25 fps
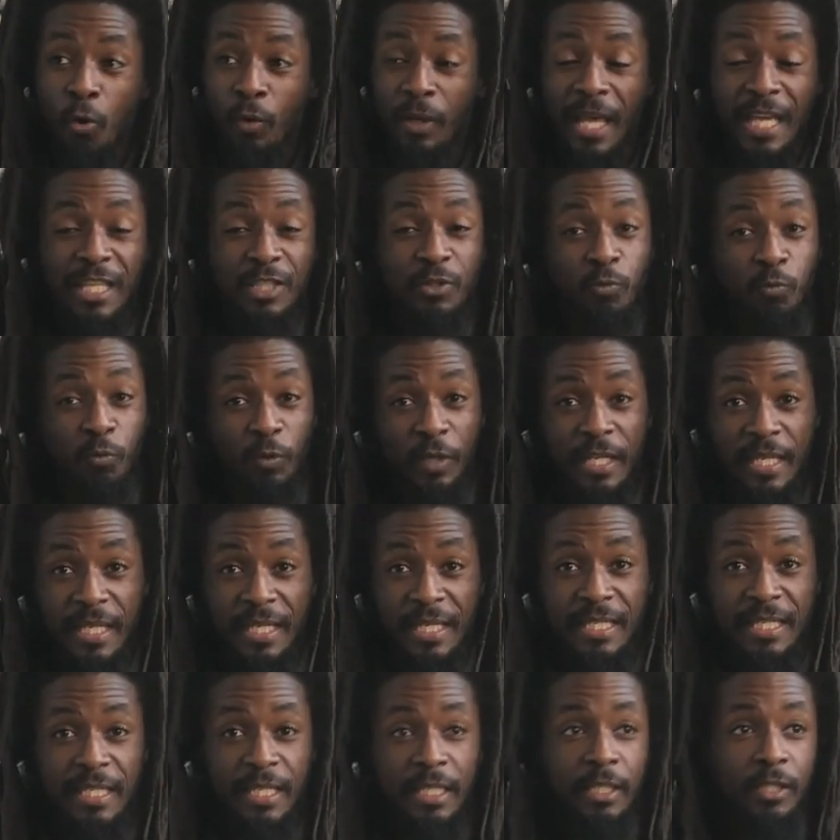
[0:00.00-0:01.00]
Let's
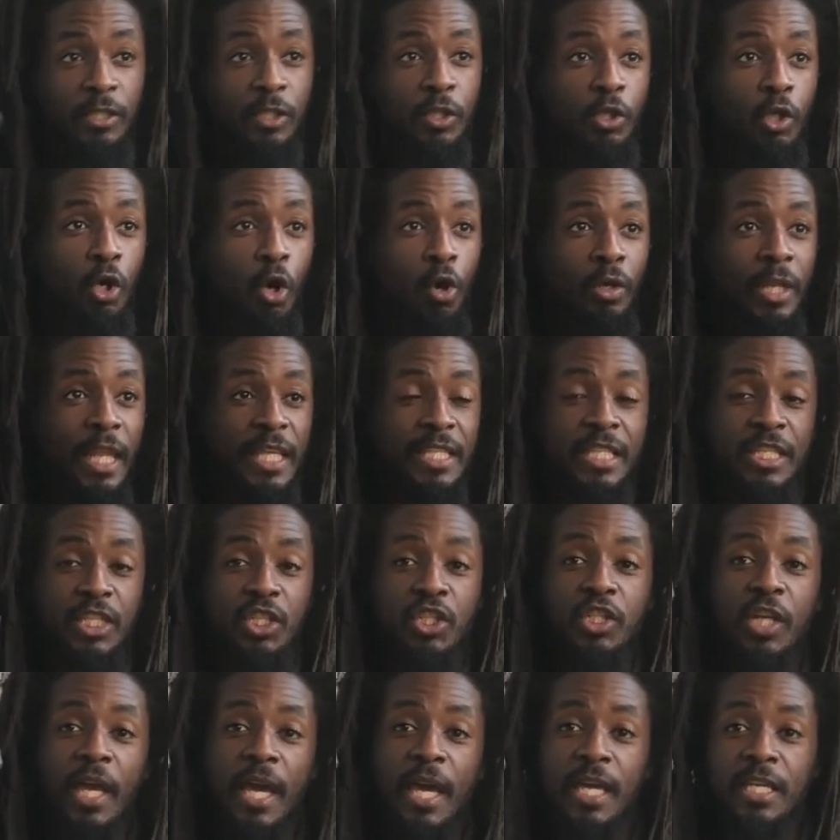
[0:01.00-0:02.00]
reason, you know, let's
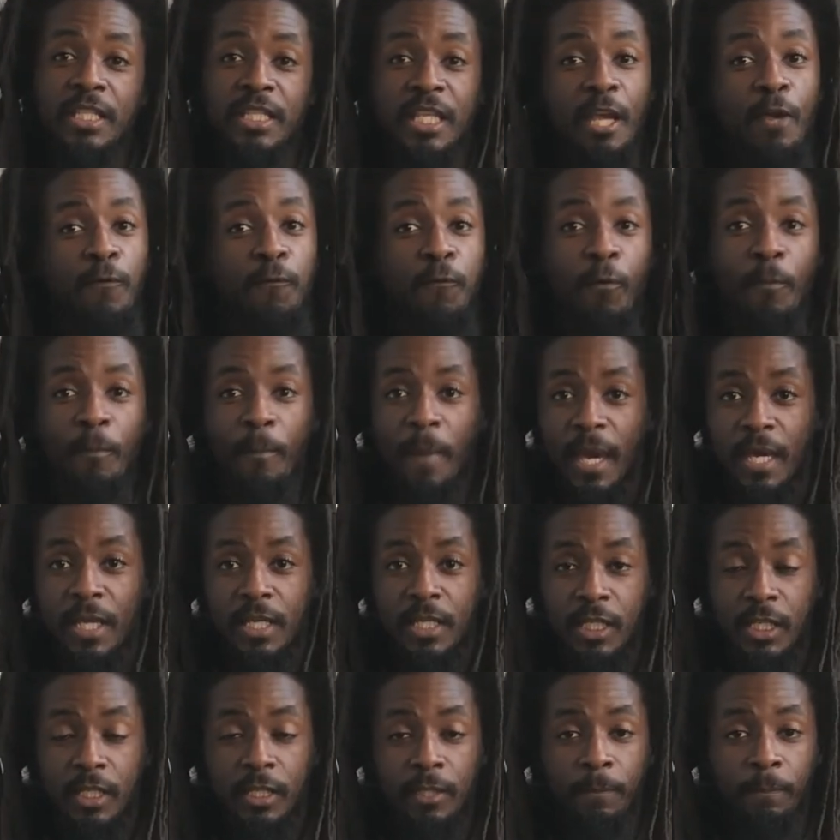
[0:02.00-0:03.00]
exchange
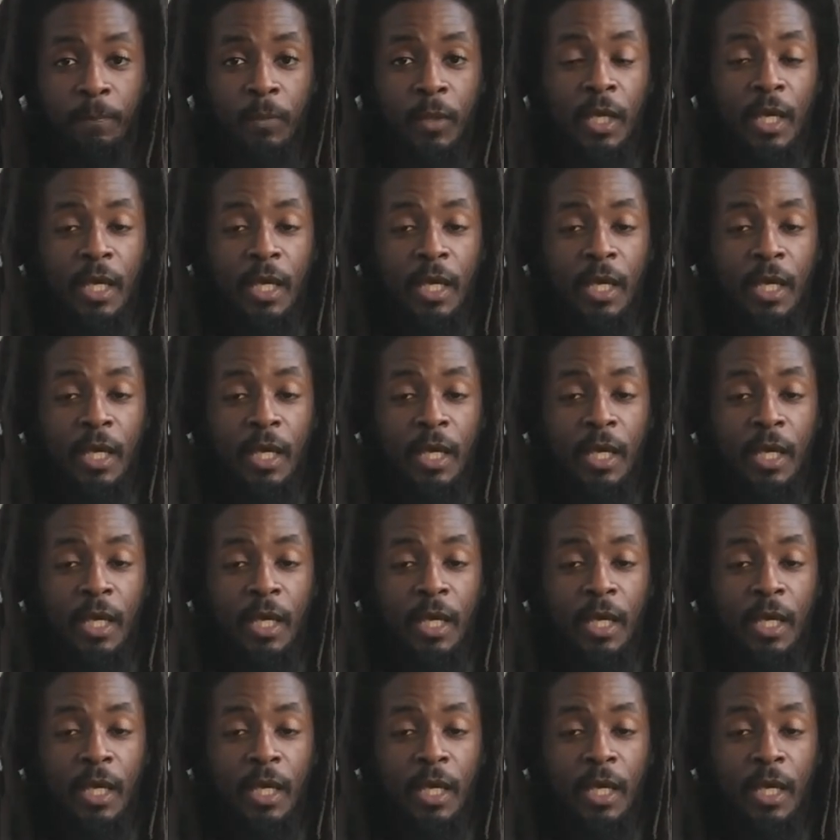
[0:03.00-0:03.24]
information.